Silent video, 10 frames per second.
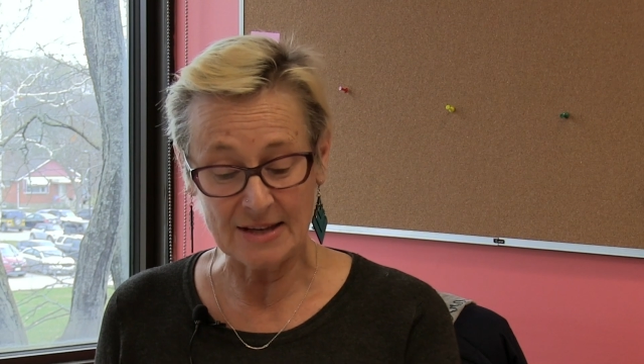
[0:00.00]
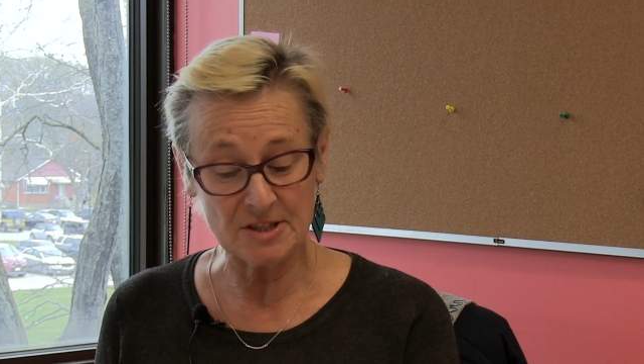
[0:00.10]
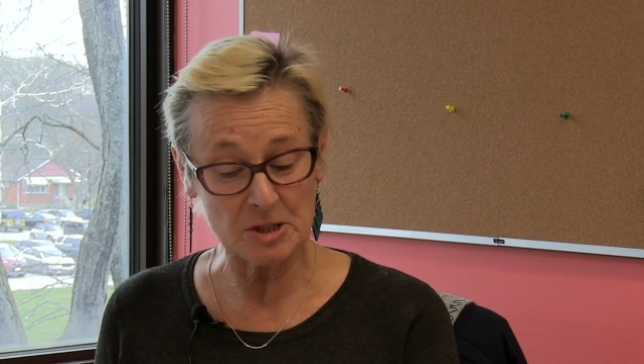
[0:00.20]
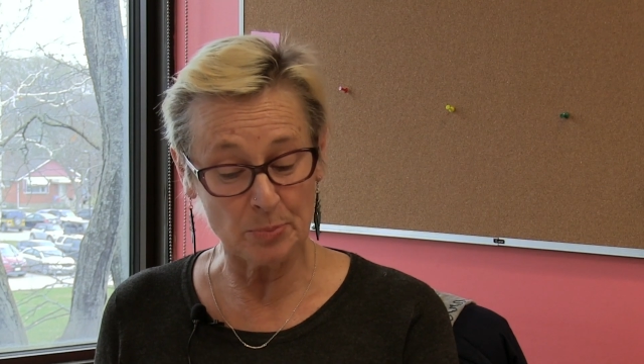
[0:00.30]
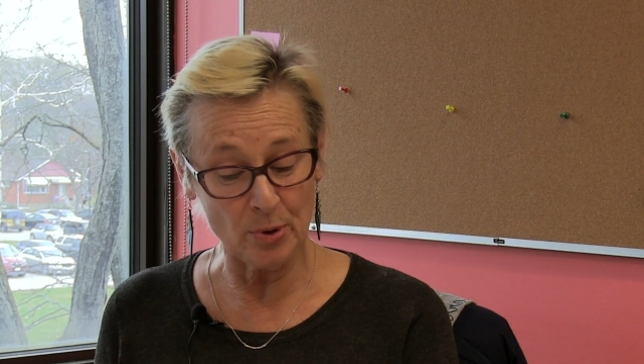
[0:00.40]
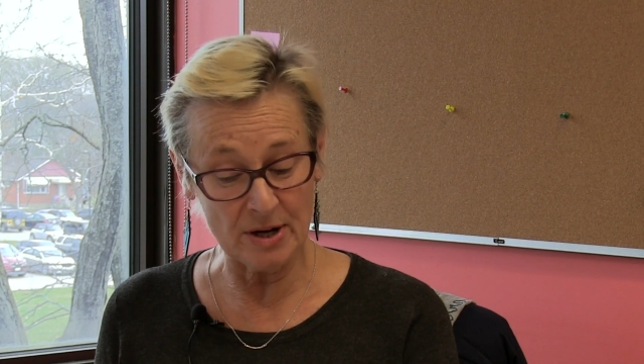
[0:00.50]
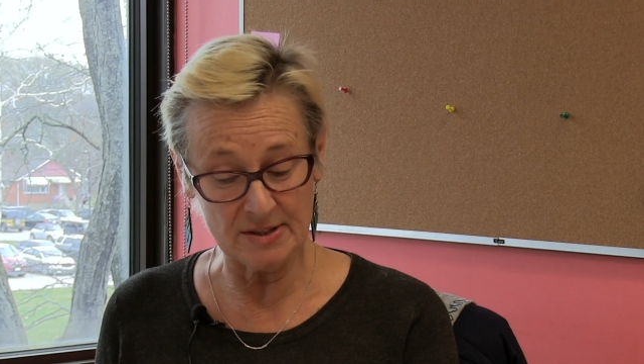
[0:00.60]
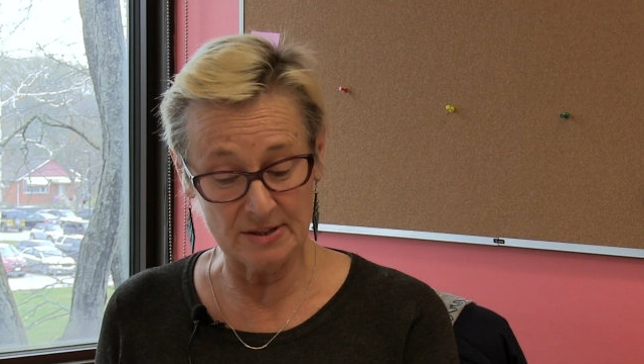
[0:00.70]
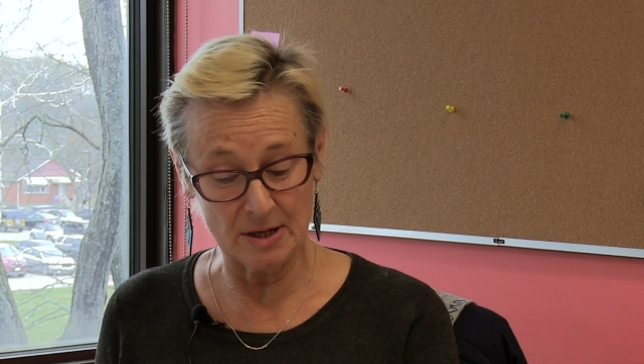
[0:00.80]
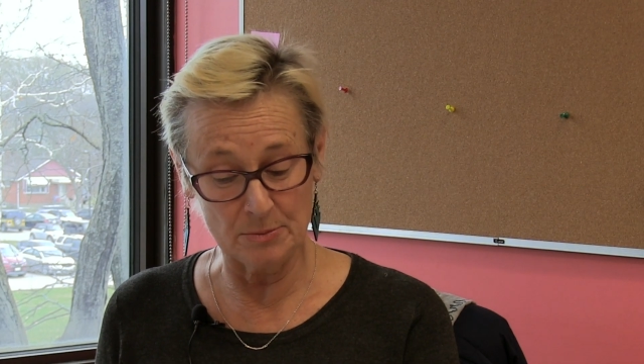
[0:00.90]
And a
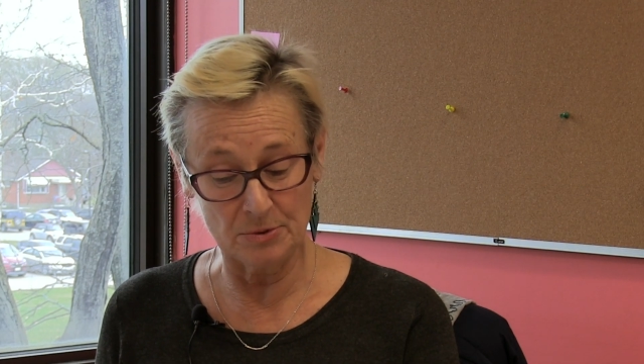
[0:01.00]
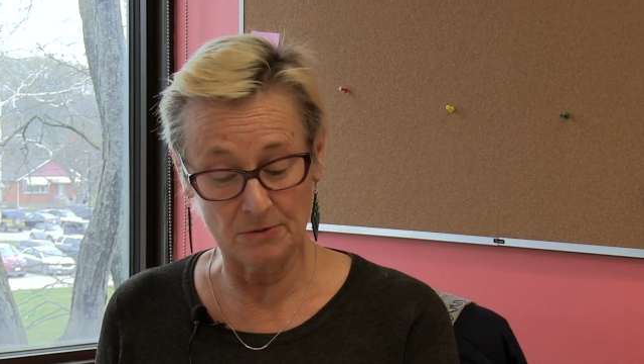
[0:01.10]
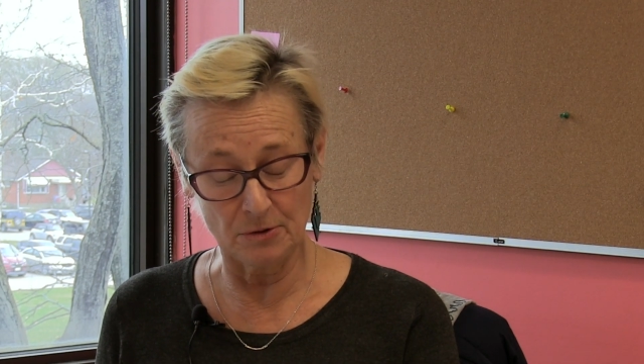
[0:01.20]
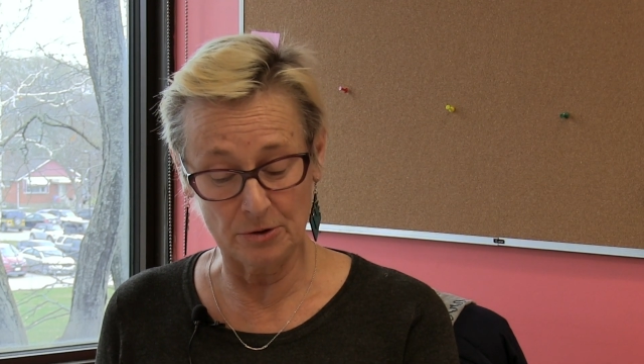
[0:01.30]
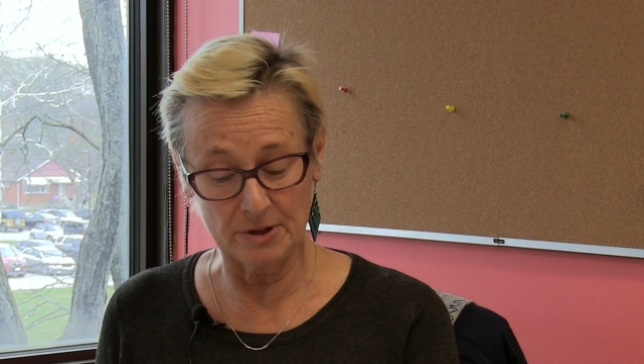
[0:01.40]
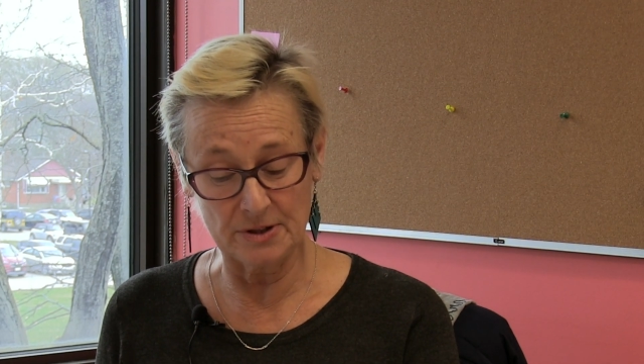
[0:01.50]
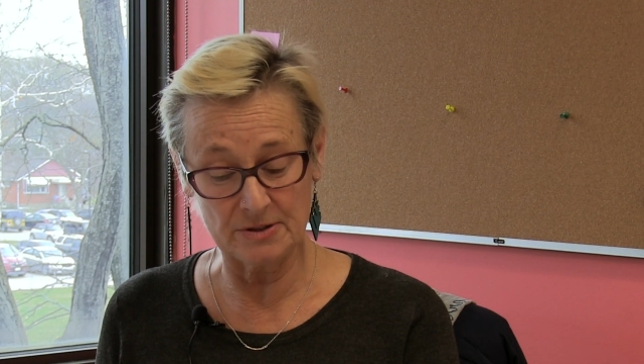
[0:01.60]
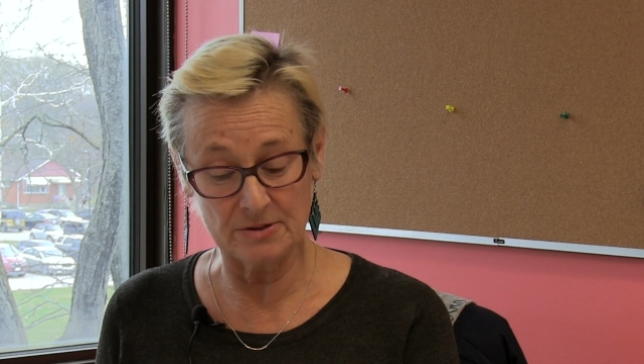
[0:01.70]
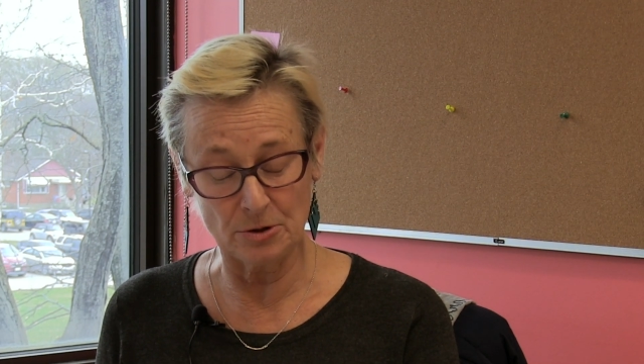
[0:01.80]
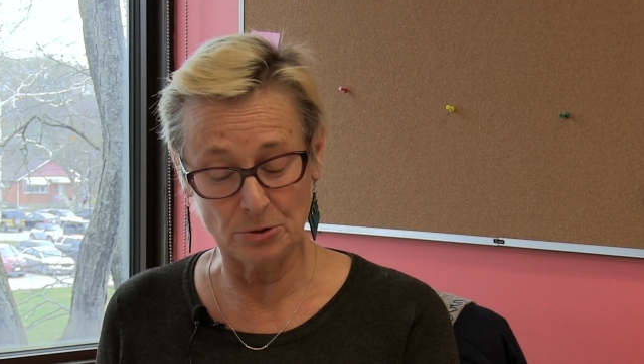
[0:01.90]
surprising number of
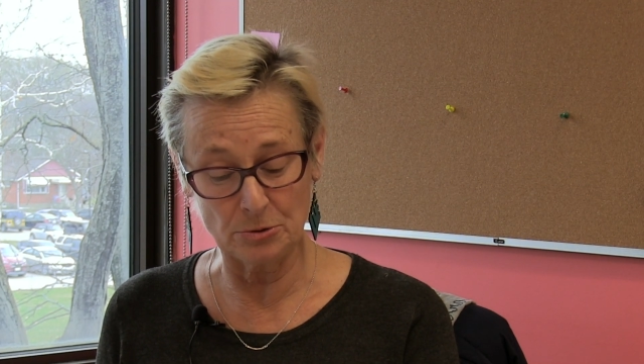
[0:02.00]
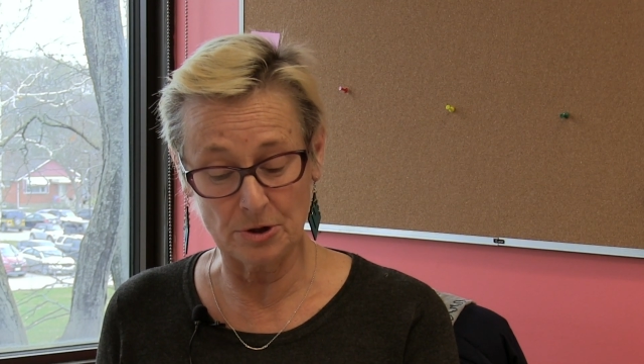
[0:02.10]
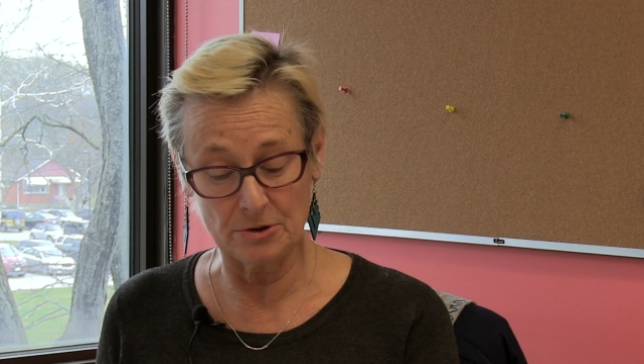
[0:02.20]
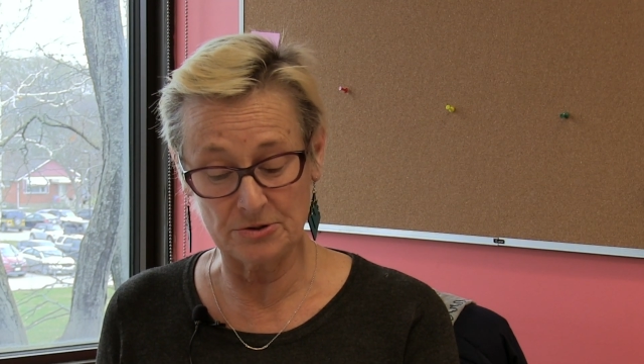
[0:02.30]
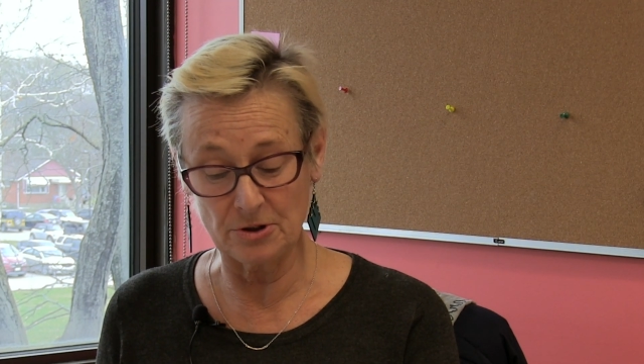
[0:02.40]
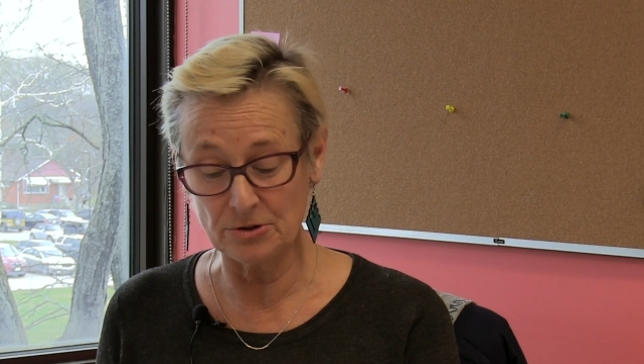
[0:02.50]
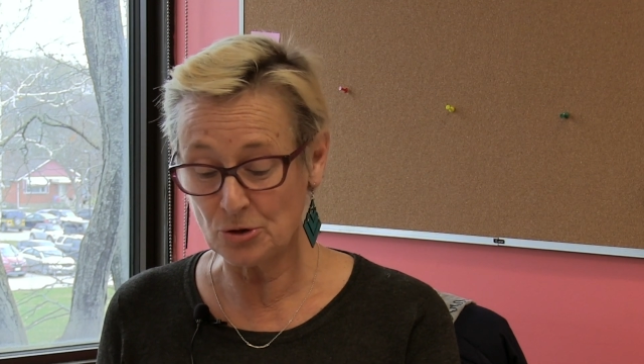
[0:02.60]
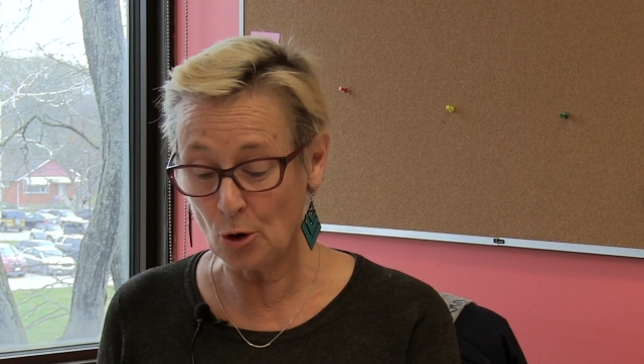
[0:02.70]
lawyers," Donald goes on,